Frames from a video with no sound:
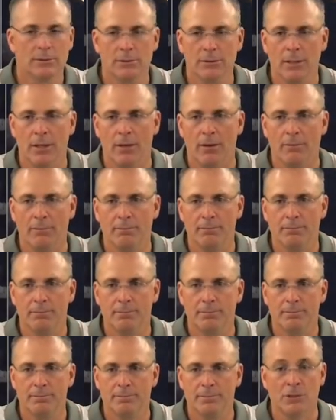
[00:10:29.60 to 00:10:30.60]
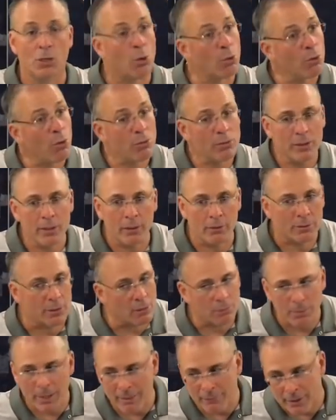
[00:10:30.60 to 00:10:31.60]
So don't, you know,
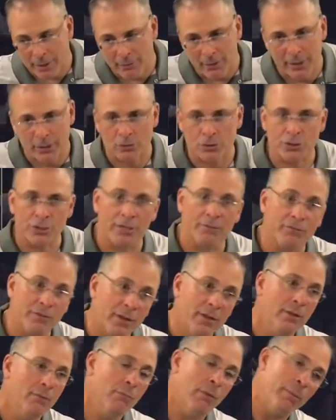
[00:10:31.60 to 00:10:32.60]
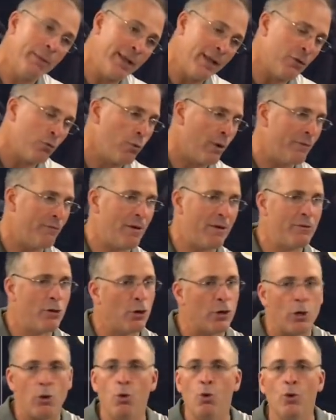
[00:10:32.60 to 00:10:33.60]
don't have an illegal shift when we get a 25
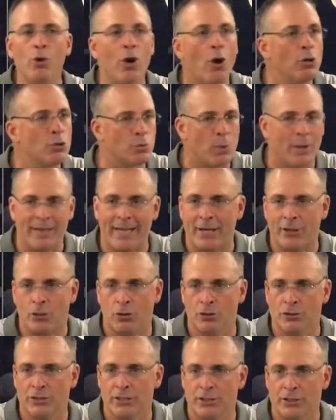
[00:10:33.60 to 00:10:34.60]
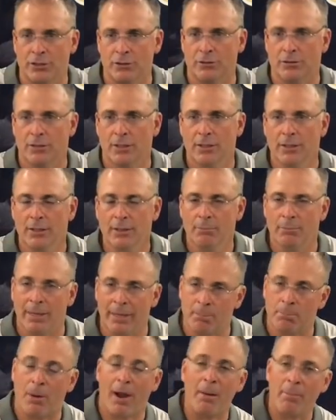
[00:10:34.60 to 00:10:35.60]
yard. Who knows what that turns into?
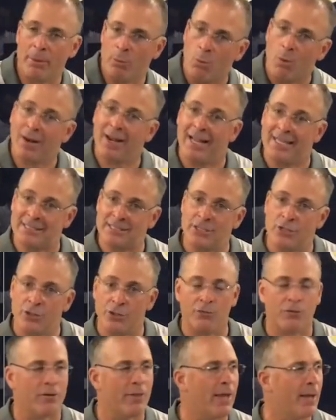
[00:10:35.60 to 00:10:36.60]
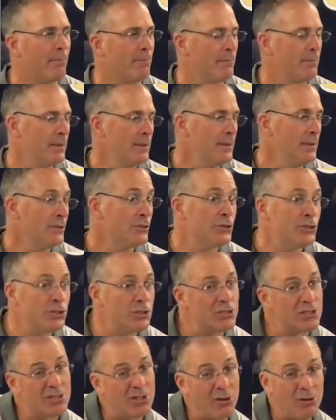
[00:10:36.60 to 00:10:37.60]
But probably one less series for them.
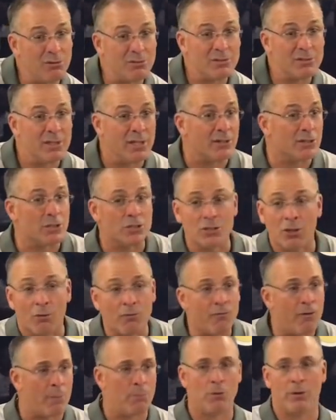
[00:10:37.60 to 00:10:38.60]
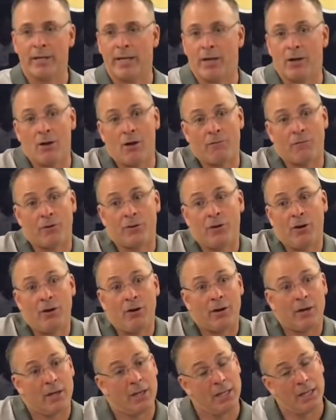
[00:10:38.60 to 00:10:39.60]
Just don't, you know, just don't fumble a kickoff
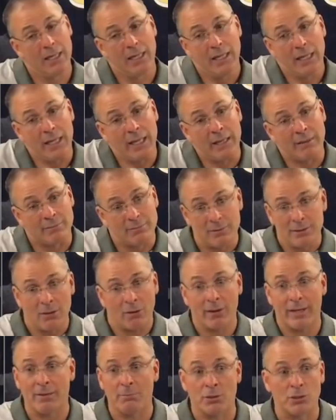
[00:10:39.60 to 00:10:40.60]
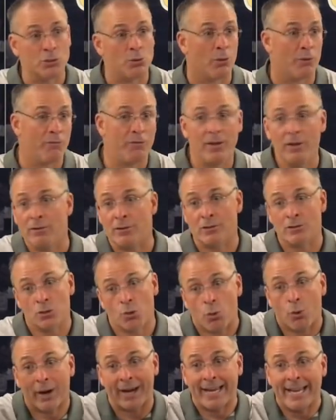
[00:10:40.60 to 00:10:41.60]
return and don't give a short field to
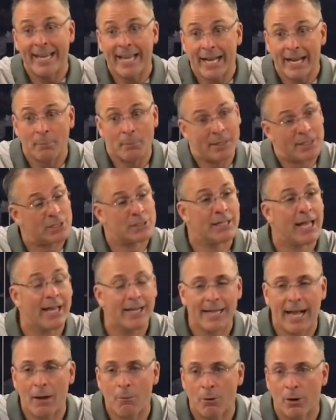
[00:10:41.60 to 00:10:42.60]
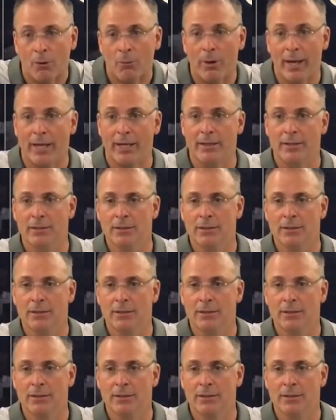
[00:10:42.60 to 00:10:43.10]
score again. We just take that one away.